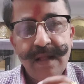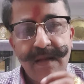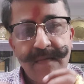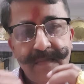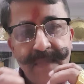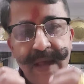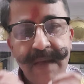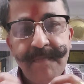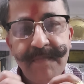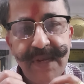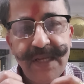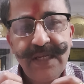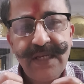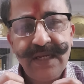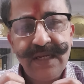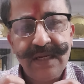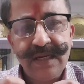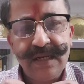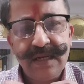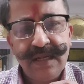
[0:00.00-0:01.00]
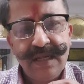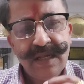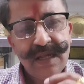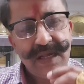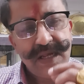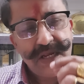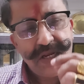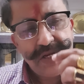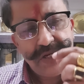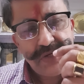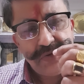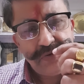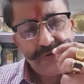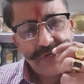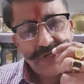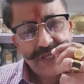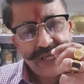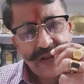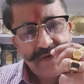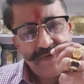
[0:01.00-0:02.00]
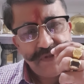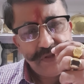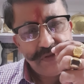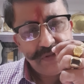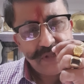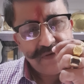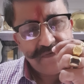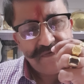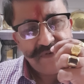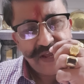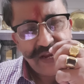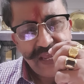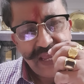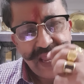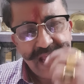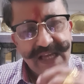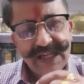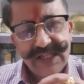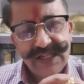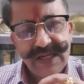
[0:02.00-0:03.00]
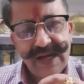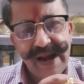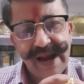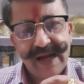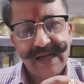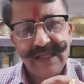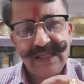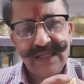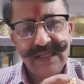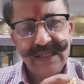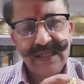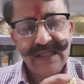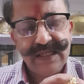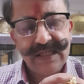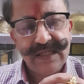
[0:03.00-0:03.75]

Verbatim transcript: My mission is to share with you the very extracts,